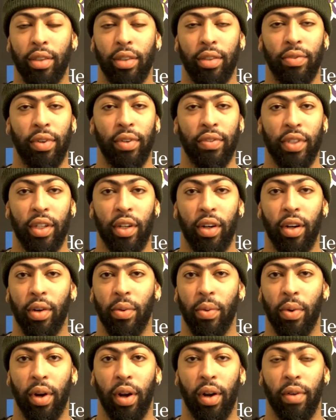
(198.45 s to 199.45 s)
1,500,
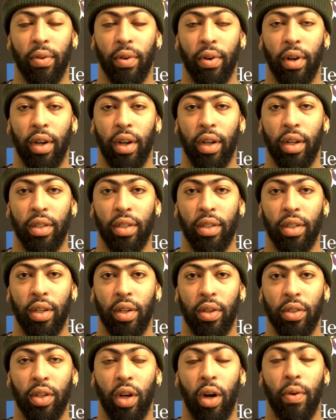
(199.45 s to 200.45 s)
whatever it is,
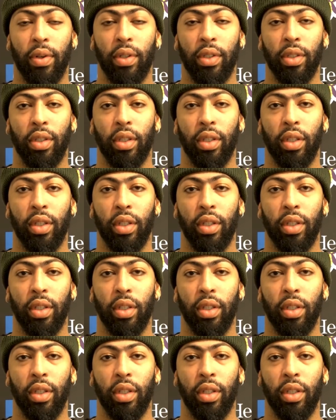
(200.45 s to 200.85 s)
it's always